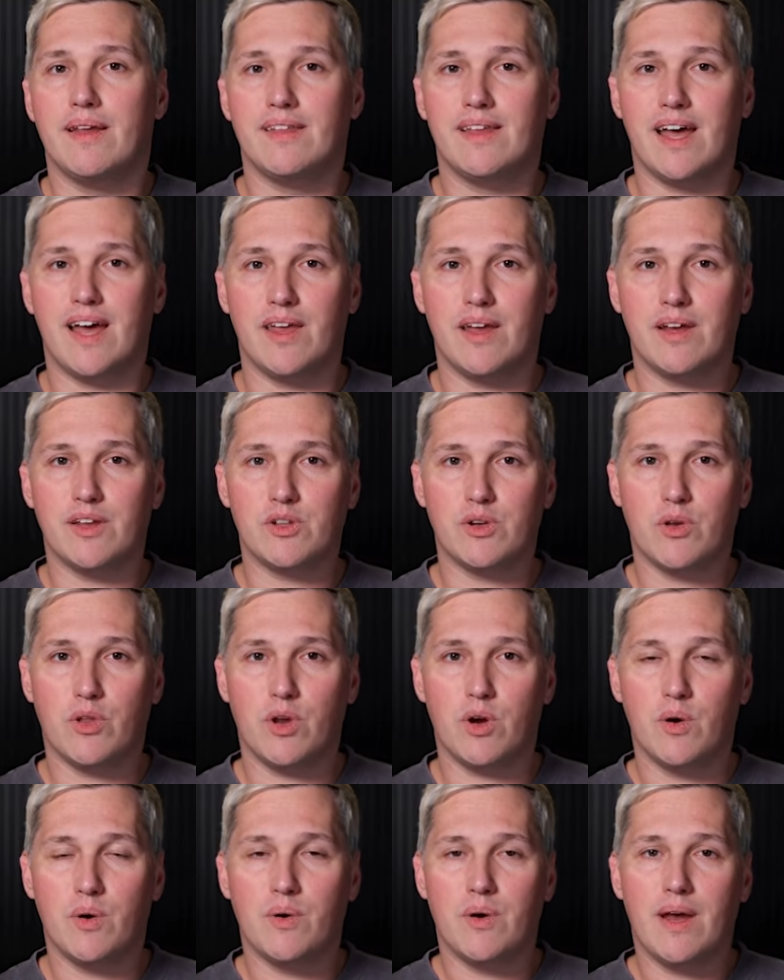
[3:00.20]
Tell it your
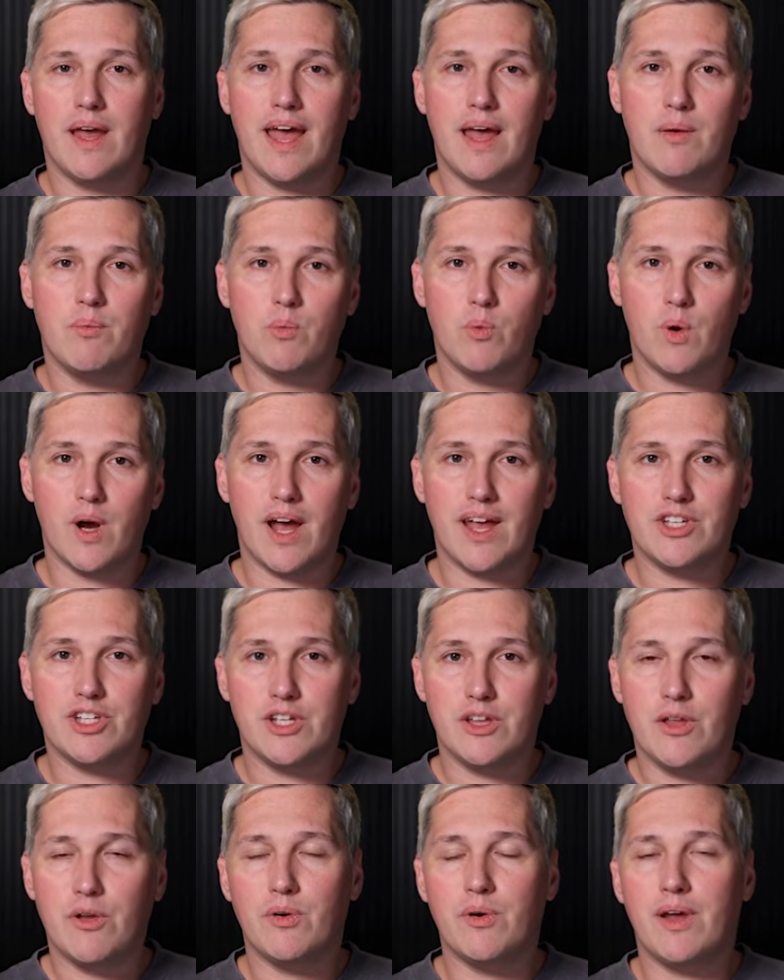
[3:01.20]
goal and watch
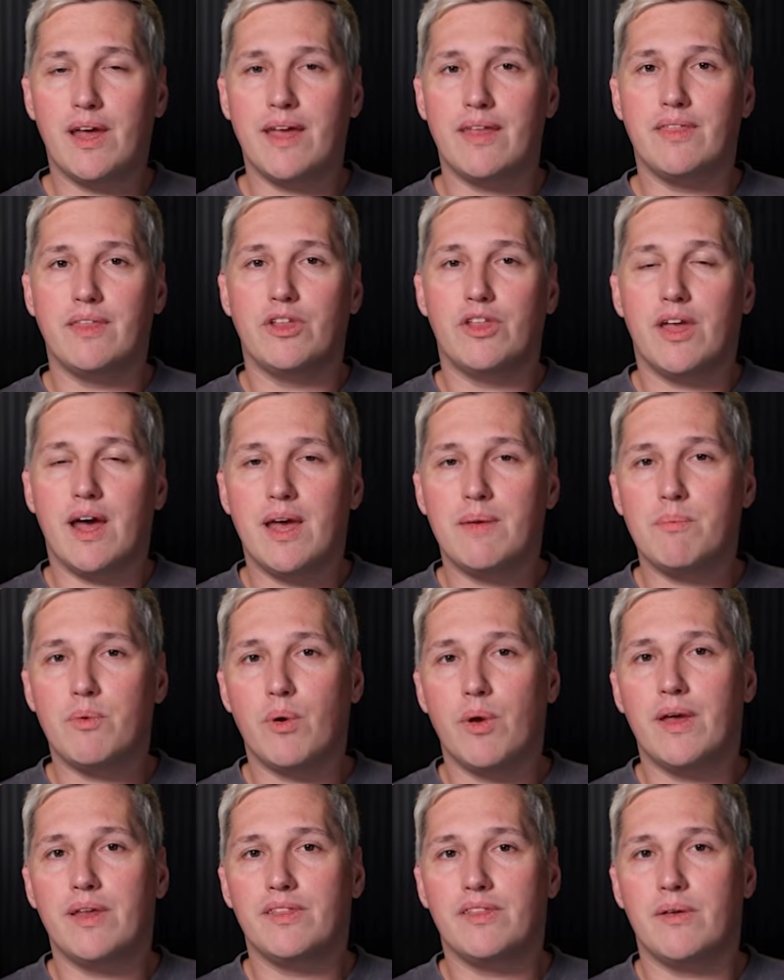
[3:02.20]
it create the
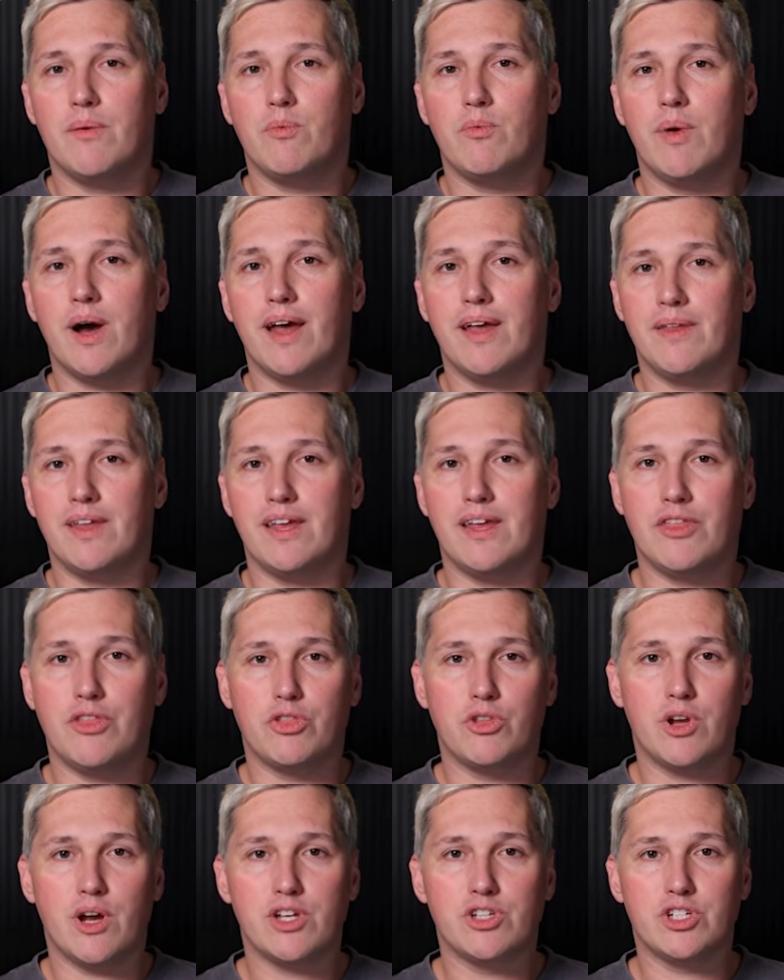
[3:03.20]
checkpoints, write the
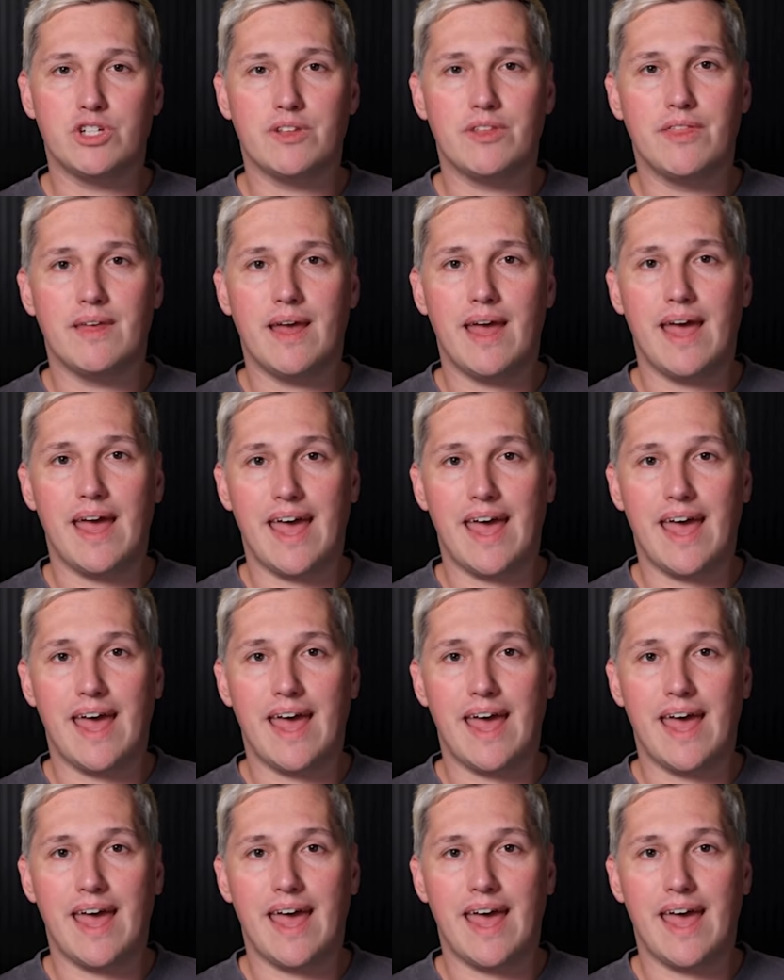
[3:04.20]
instructions,